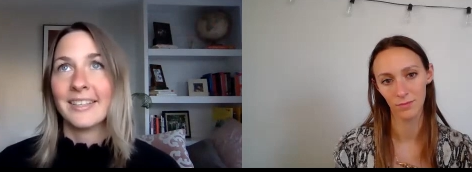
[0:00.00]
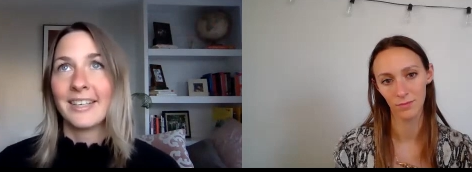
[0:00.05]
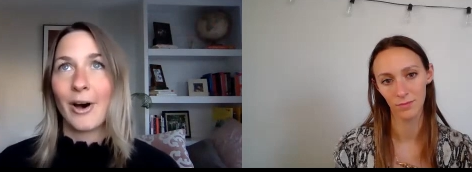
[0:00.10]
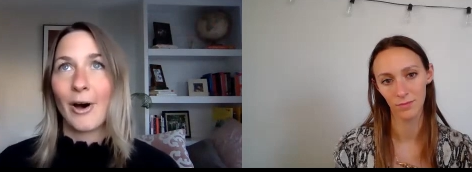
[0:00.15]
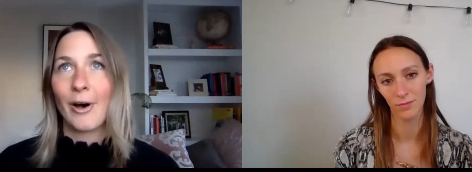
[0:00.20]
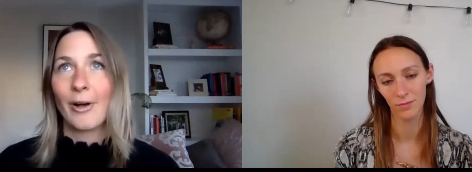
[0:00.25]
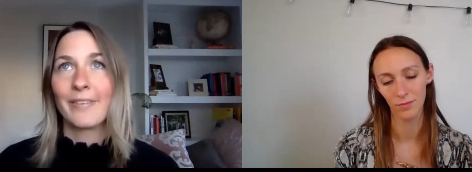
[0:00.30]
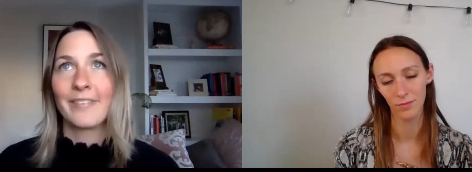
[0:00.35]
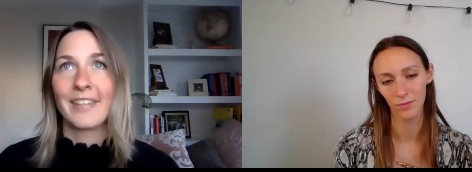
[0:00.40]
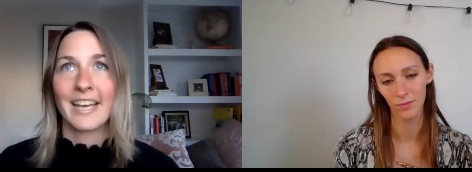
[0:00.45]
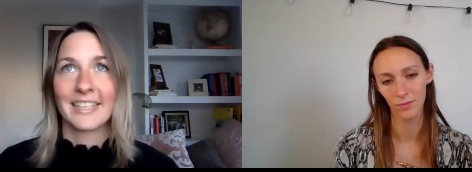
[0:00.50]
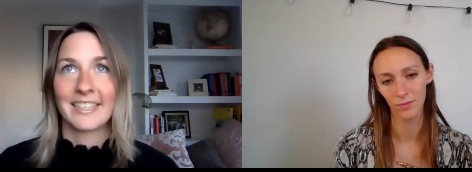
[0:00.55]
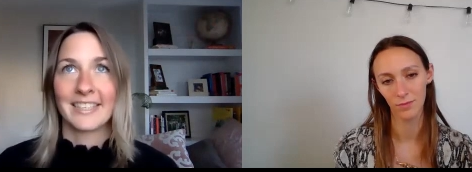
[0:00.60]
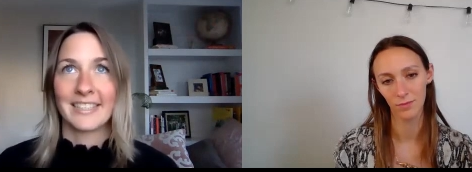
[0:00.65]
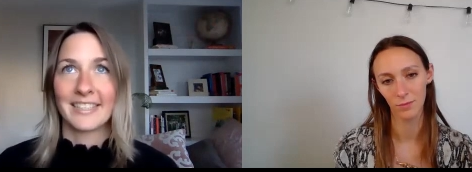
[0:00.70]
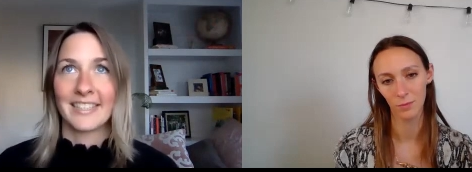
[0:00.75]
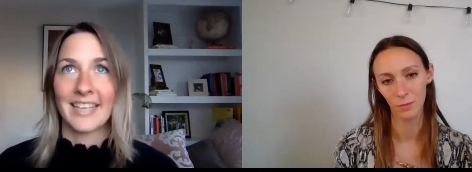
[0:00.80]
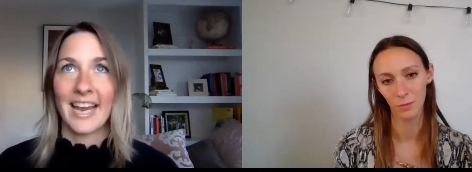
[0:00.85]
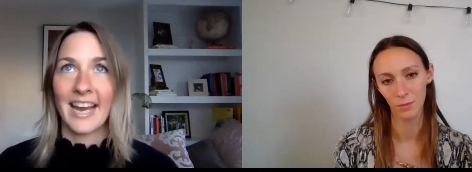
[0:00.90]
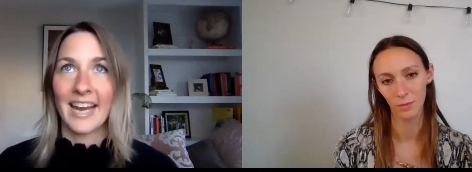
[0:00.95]
Speaker 1: all of that to
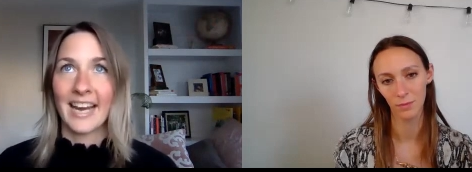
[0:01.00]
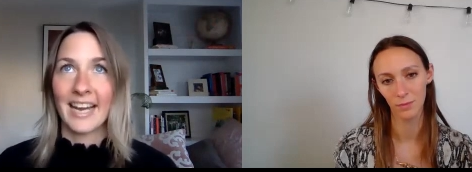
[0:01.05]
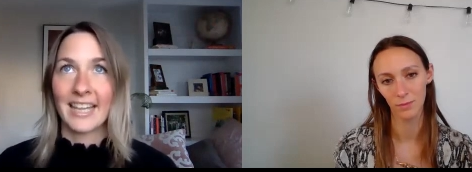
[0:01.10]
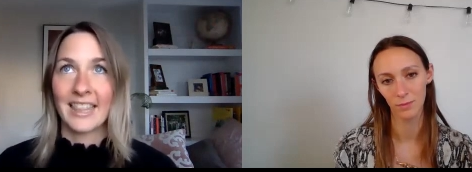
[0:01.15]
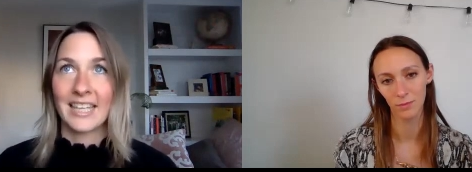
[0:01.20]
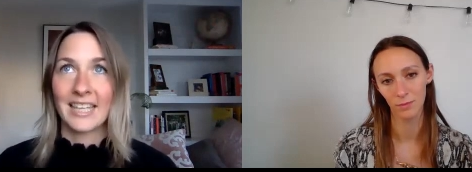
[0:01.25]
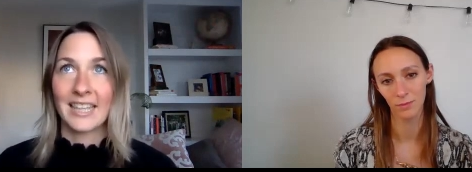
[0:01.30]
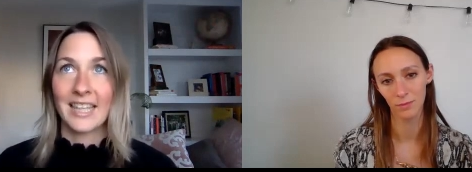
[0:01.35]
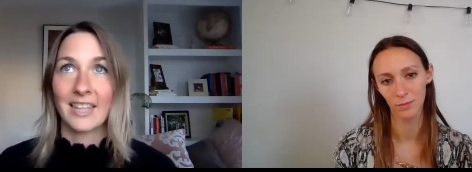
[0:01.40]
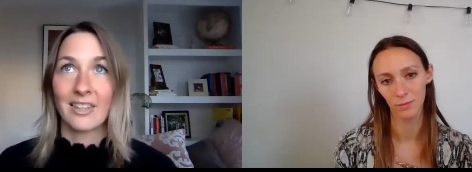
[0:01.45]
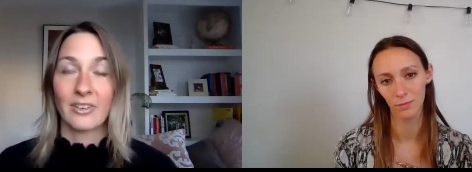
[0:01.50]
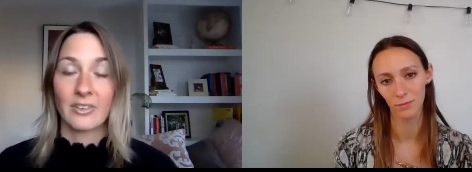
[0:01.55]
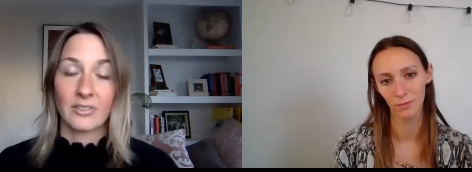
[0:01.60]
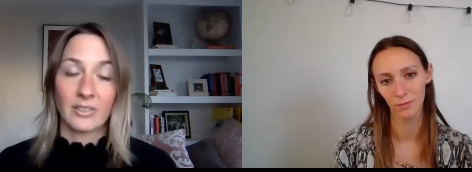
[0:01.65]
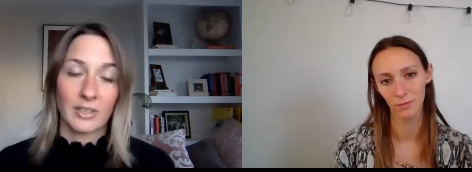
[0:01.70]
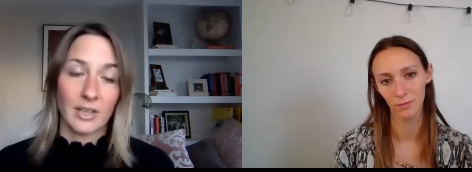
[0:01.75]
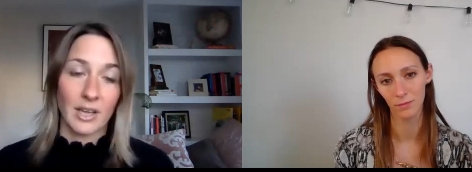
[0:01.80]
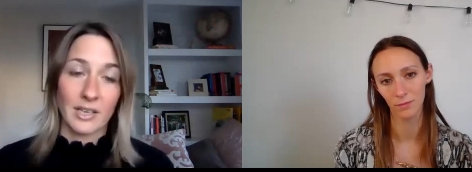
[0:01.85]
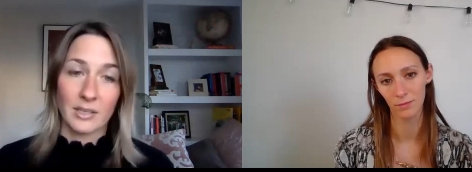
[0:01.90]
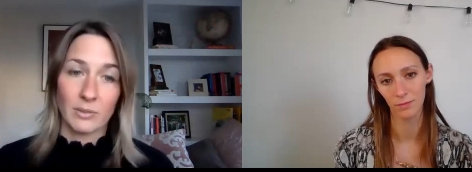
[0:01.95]
say, I think that there's a
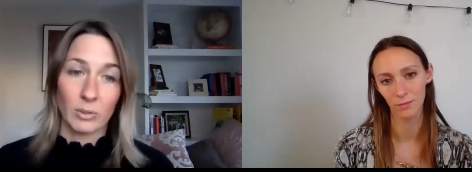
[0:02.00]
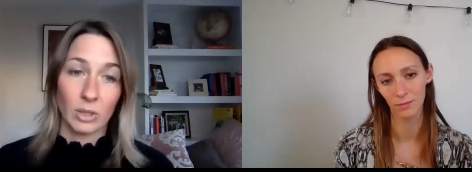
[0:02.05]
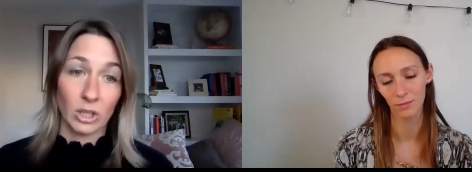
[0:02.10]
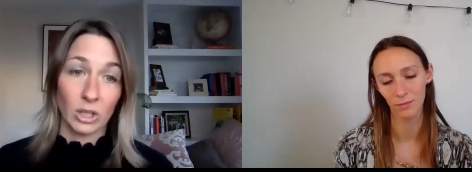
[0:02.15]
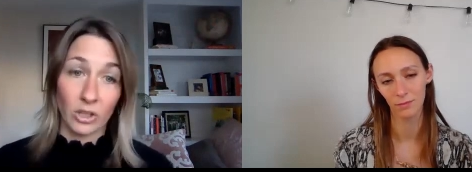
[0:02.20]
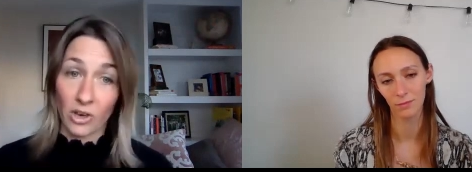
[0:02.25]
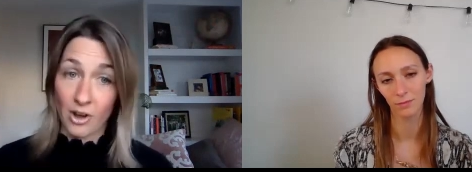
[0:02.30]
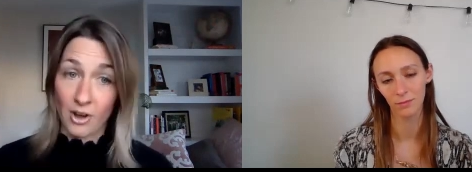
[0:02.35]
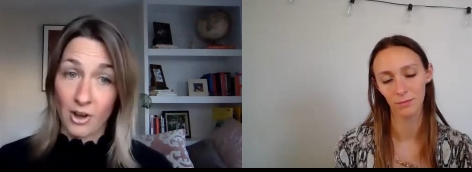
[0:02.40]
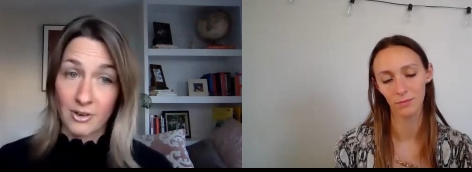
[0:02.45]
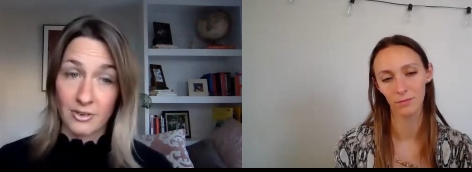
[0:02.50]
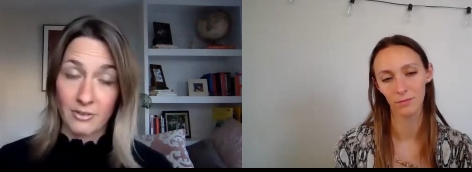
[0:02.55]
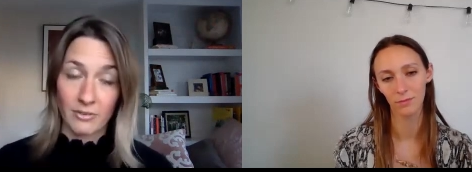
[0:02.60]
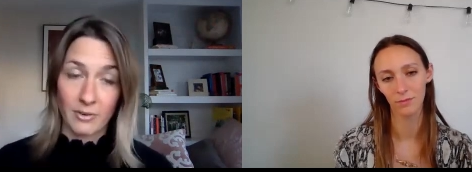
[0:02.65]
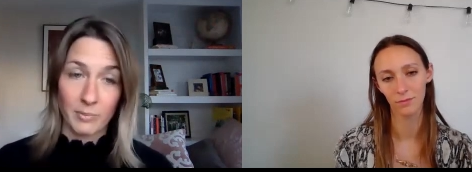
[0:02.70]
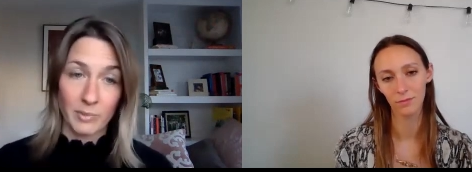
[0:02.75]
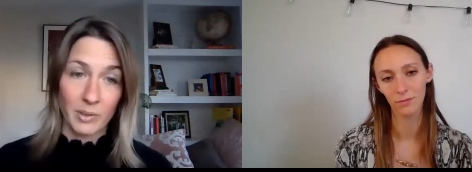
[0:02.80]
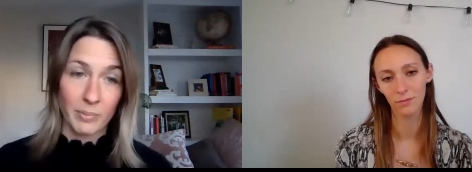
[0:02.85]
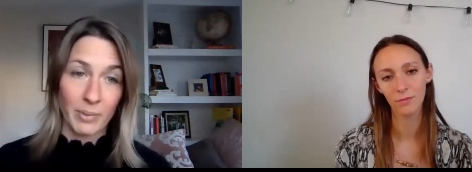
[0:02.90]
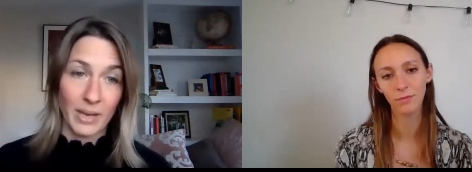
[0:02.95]
lot to be learned from
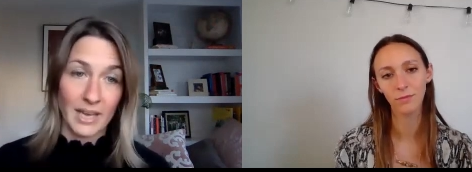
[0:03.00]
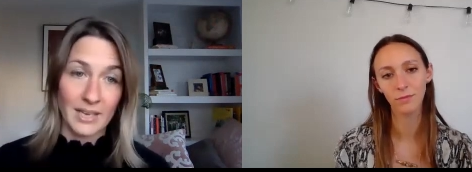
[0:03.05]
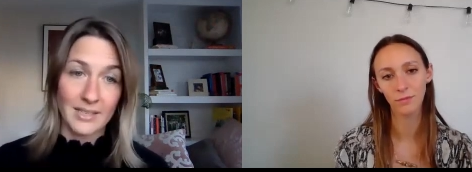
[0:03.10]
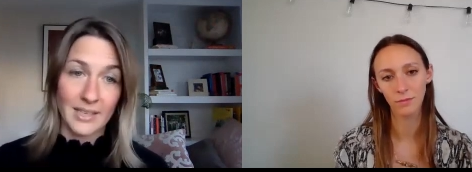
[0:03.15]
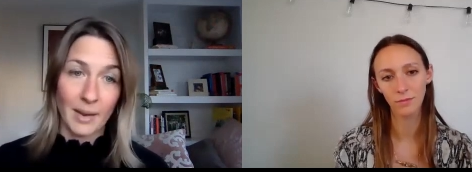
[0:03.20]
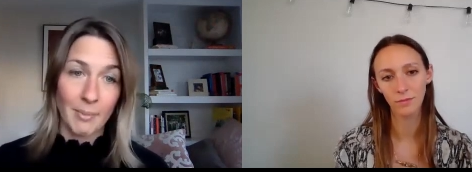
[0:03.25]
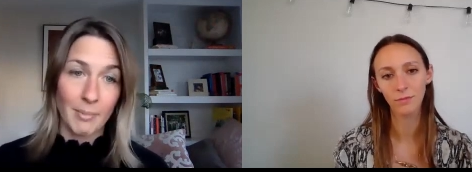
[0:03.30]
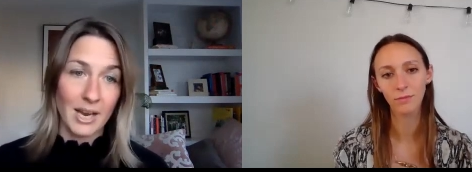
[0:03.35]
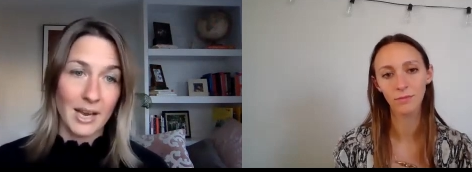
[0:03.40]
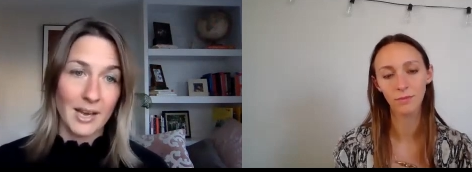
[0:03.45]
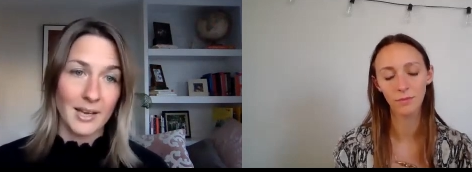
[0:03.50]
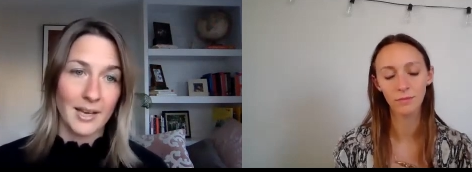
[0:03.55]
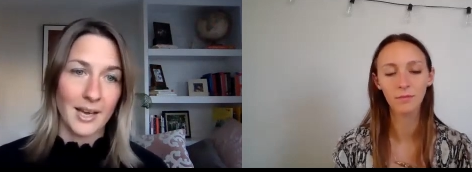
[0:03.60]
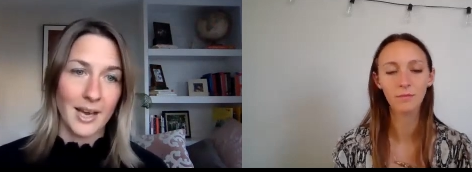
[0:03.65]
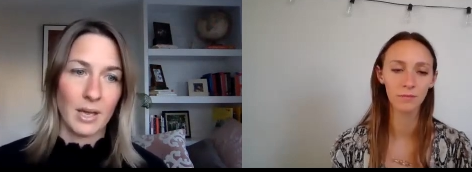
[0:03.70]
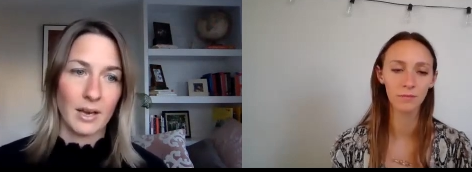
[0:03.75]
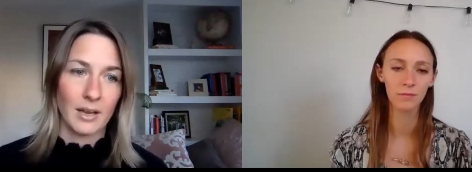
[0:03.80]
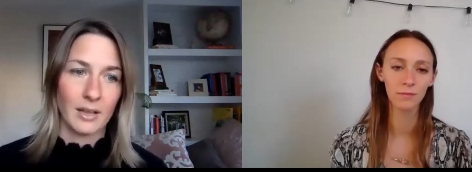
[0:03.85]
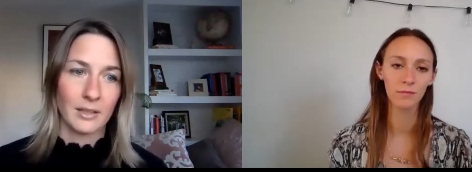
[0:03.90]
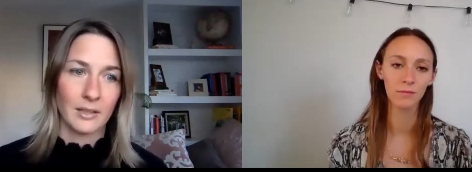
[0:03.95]
the pandemic
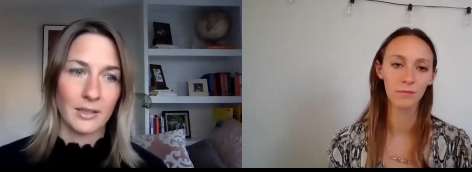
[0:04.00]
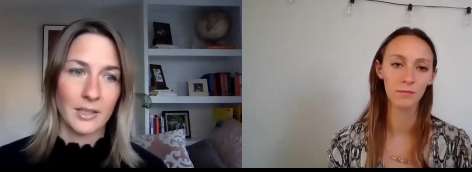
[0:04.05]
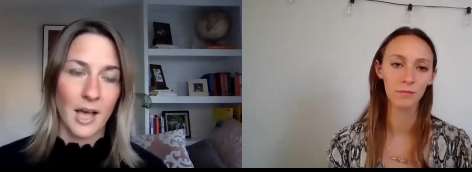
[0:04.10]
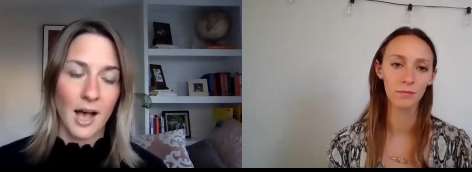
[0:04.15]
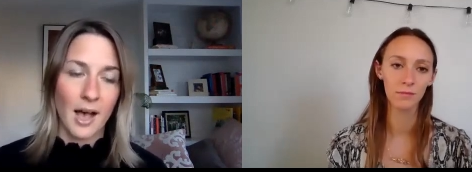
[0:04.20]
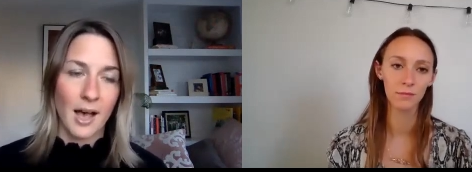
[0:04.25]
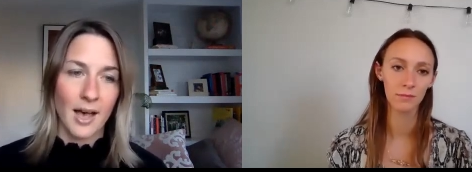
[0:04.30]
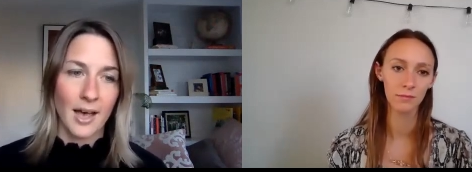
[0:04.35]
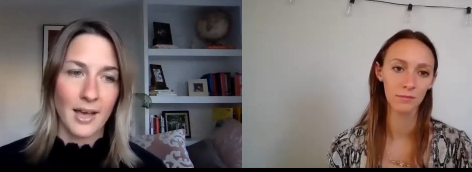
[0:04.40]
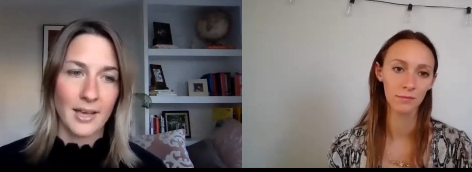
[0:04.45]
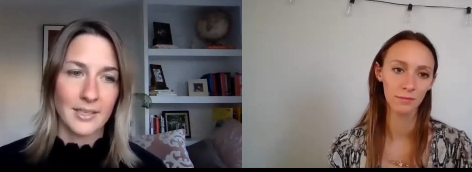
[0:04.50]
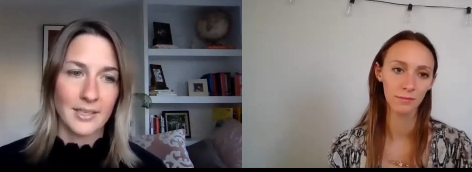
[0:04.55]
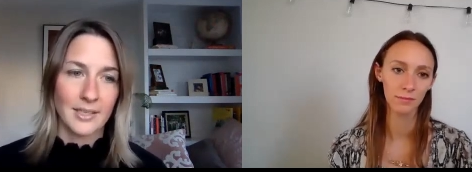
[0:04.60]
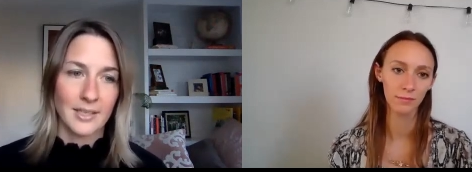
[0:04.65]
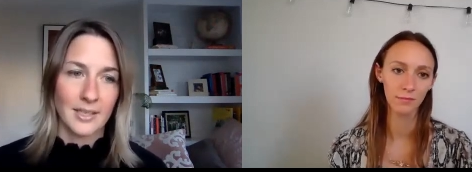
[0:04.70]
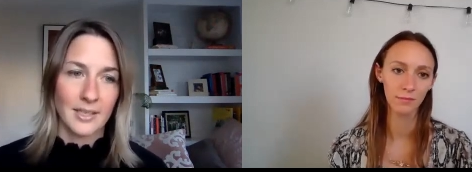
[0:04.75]
and a lot